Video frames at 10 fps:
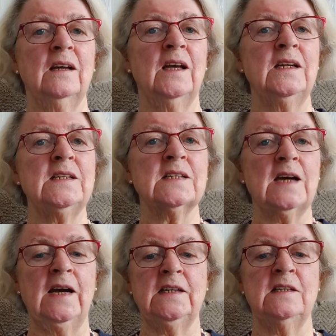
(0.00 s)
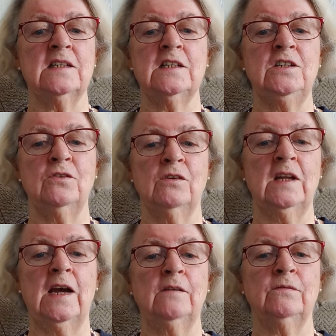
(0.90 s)
and His guidance in your
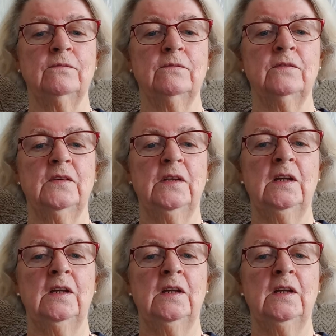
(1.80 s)
life.